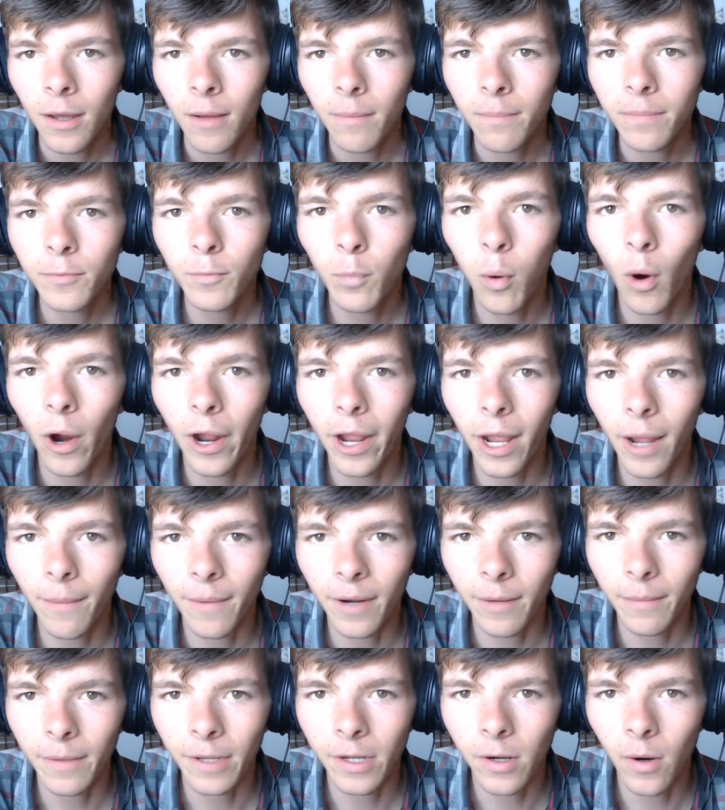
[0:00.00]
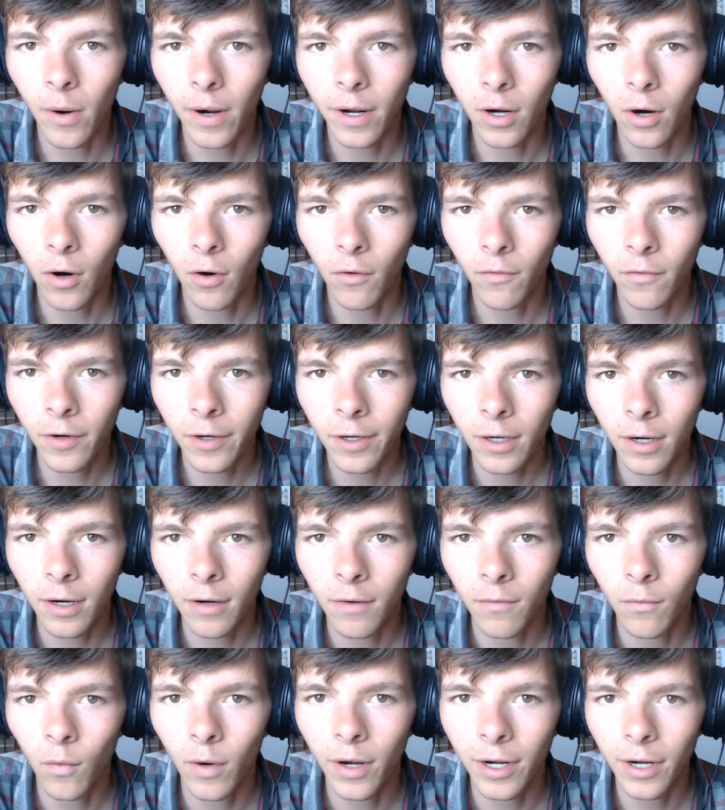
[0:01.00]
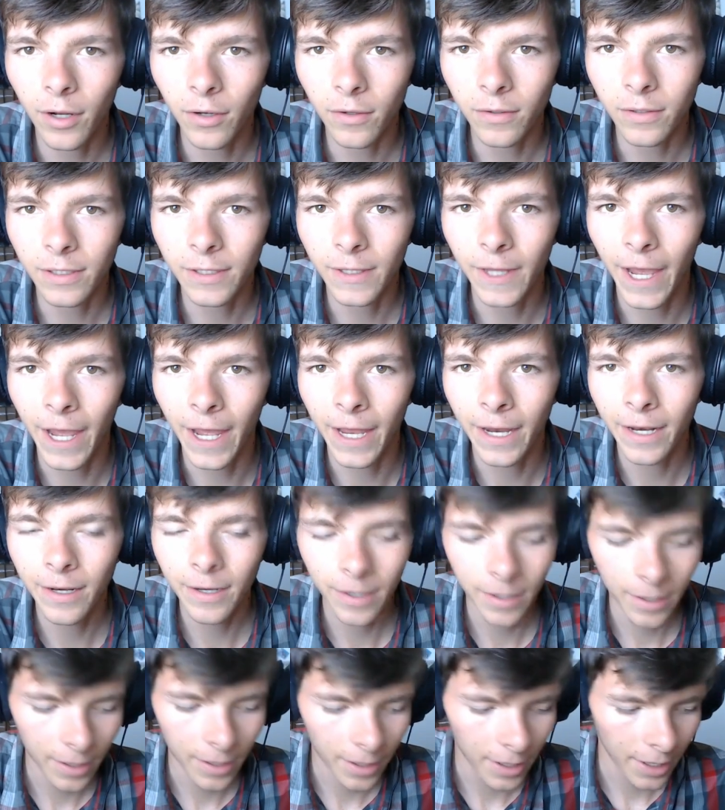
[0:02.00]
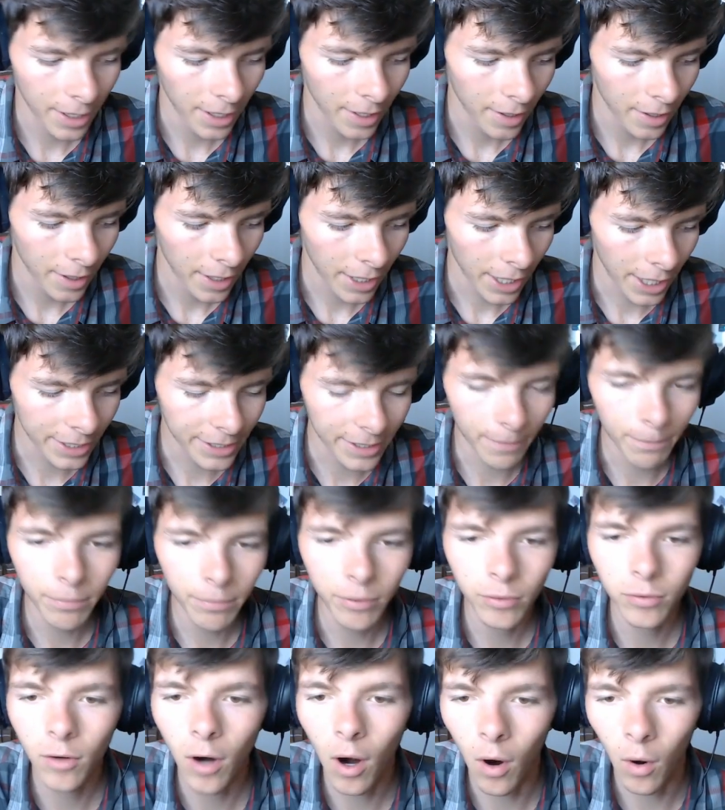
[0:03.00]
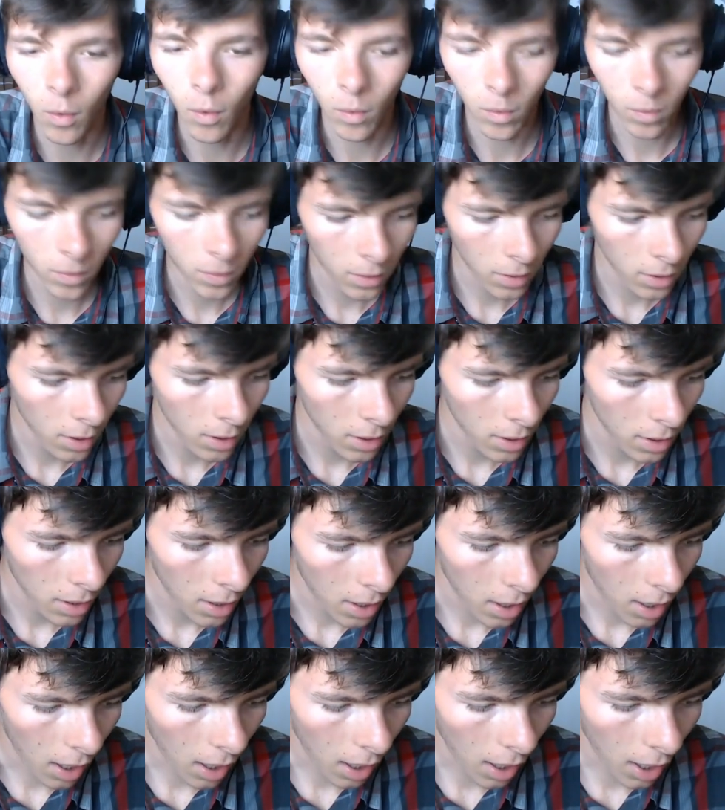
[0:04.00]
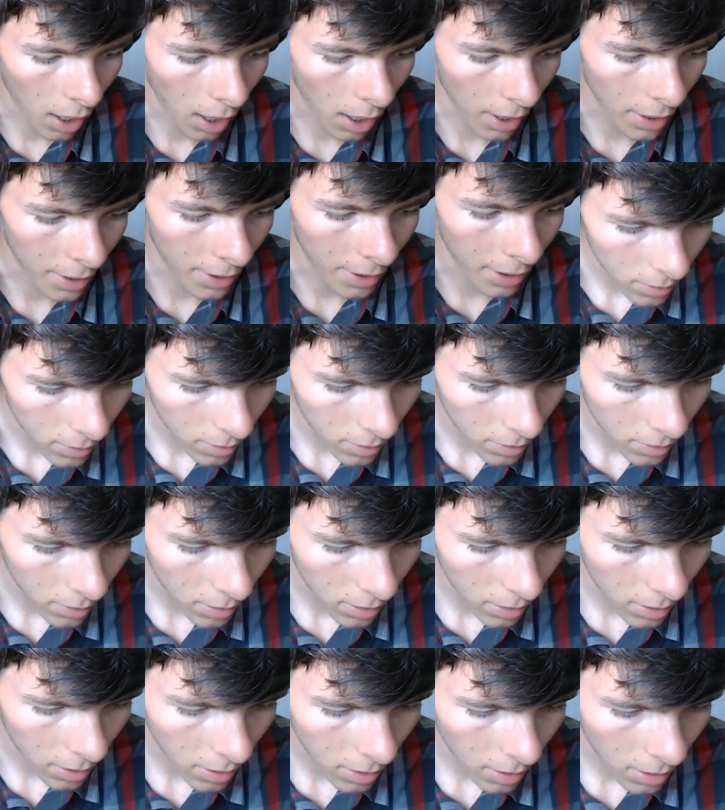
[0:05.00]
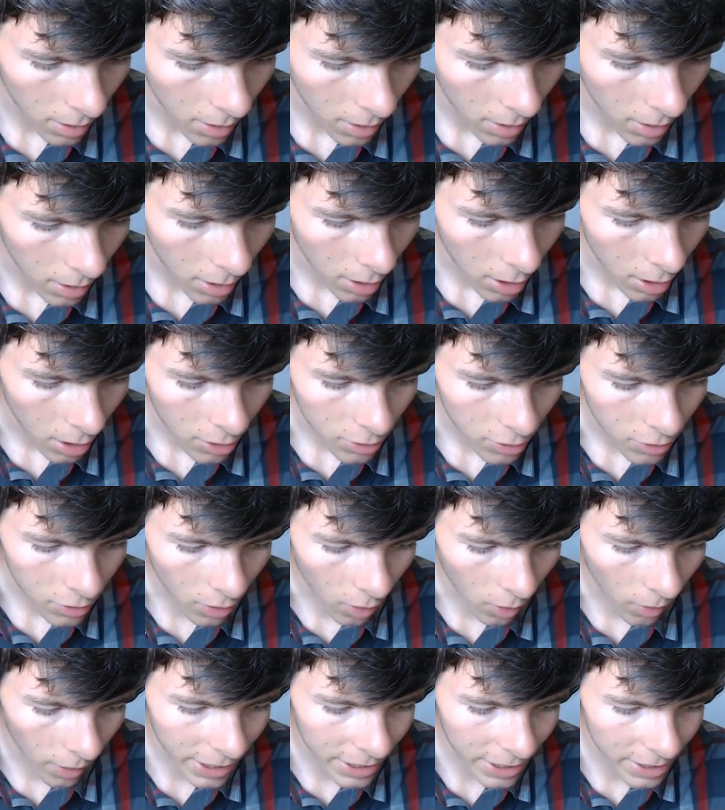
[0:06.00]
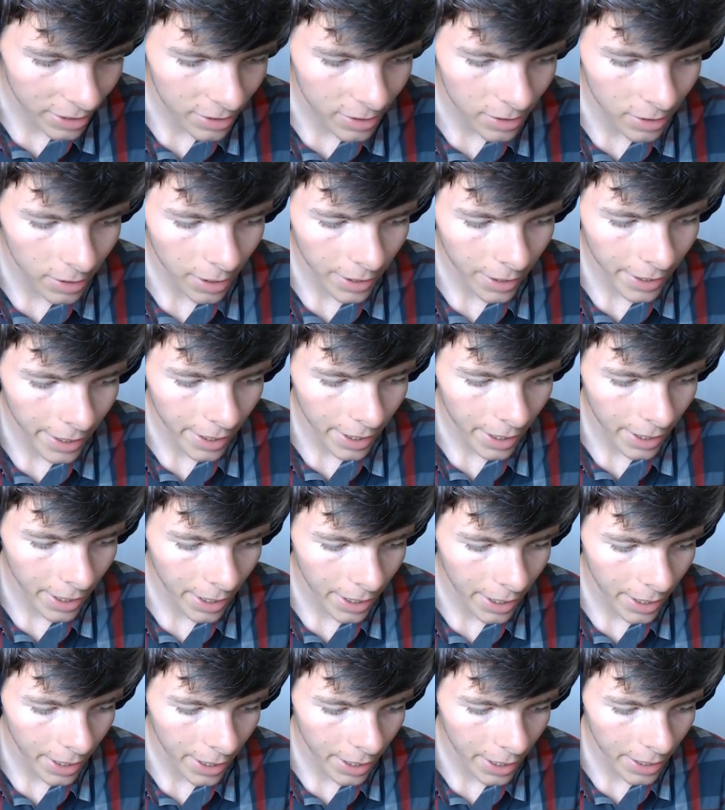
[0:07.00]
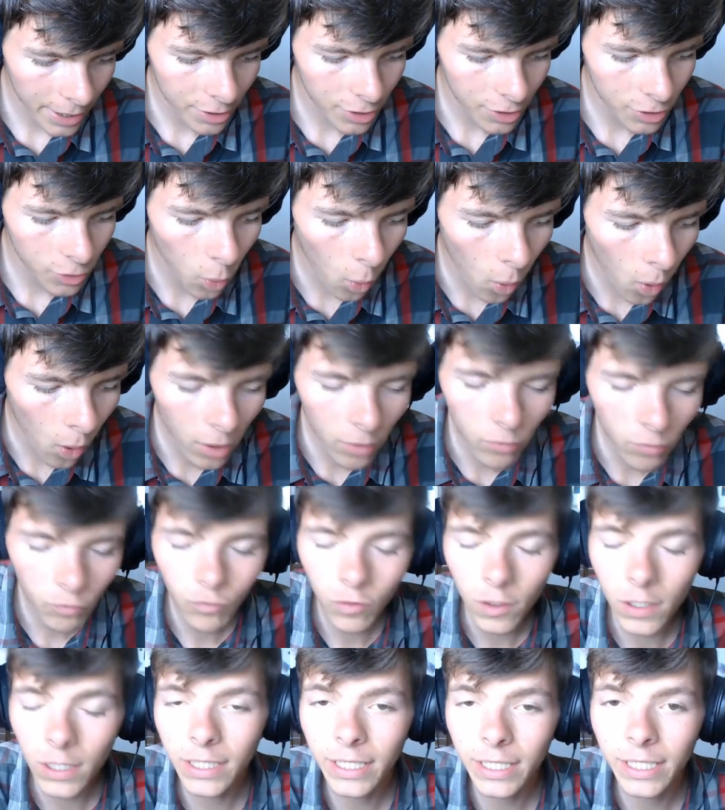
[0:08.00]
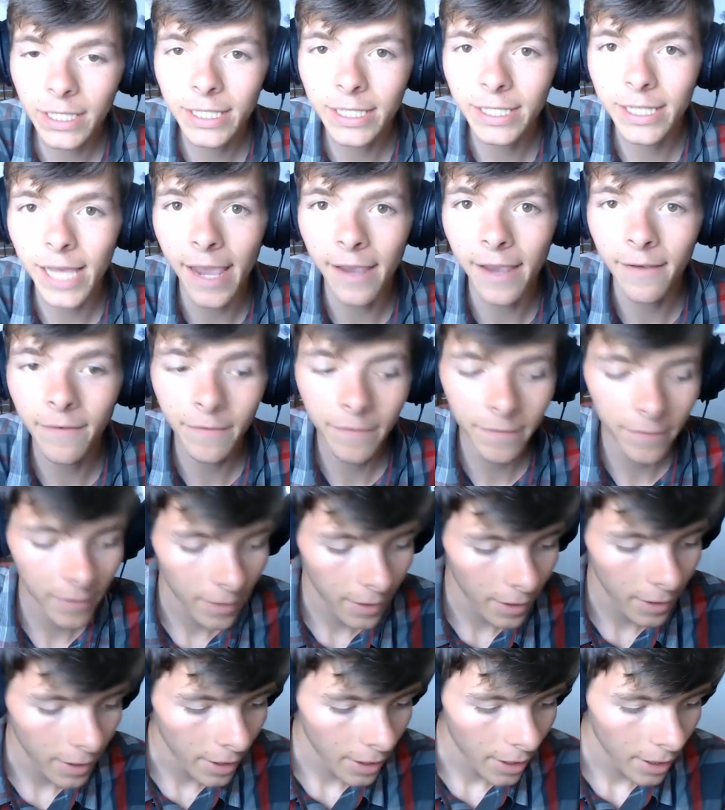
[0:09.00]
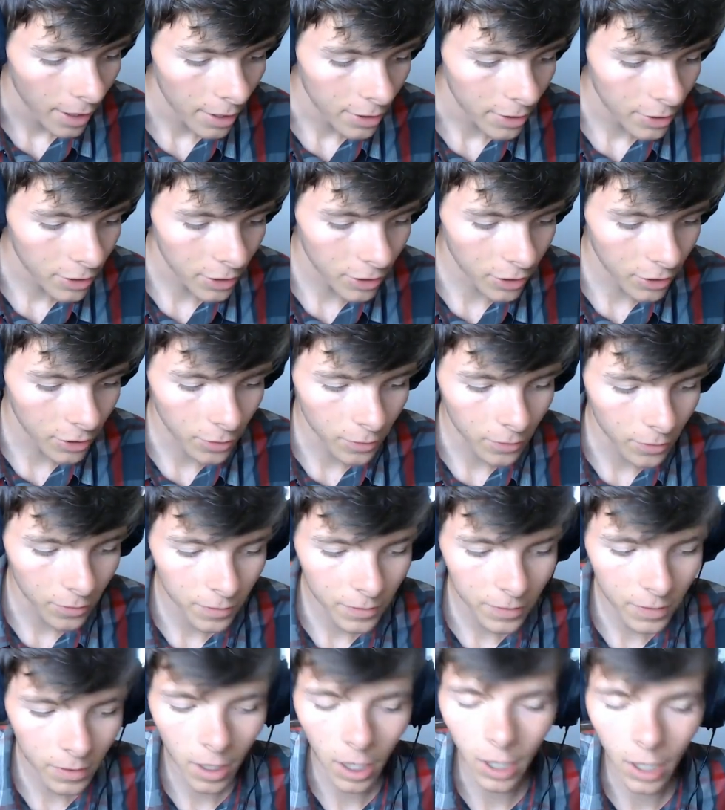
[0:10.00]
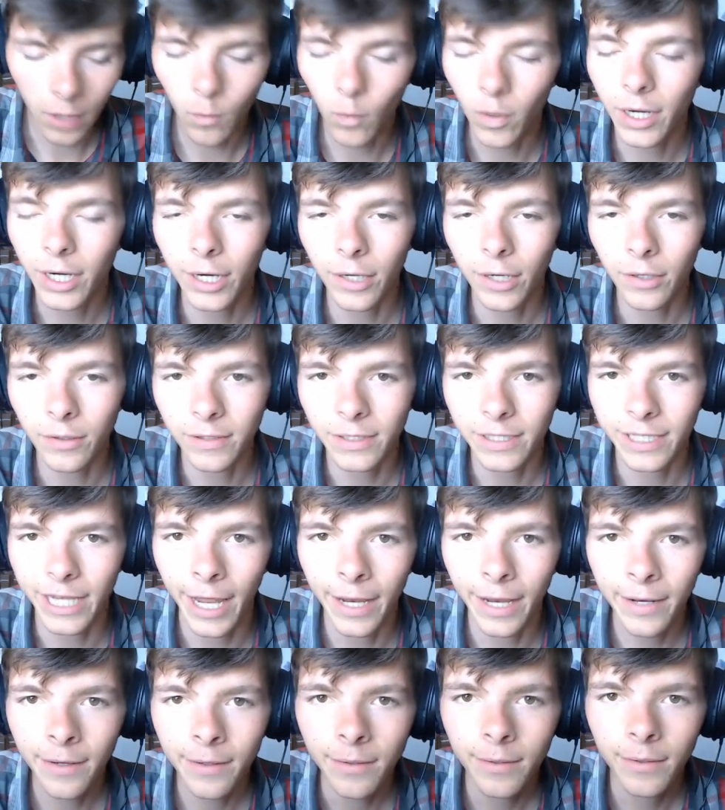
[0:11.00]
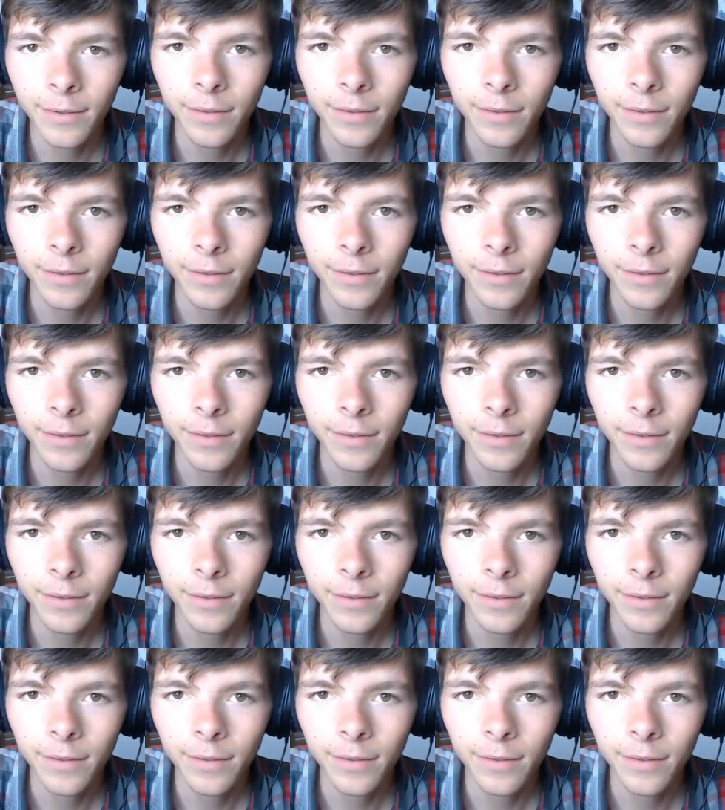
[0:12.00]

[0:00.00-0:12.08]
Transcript: point I'm going to be going over of Windows ten, it's a pro. On um, so is is Tor really safe to use on Windows ten?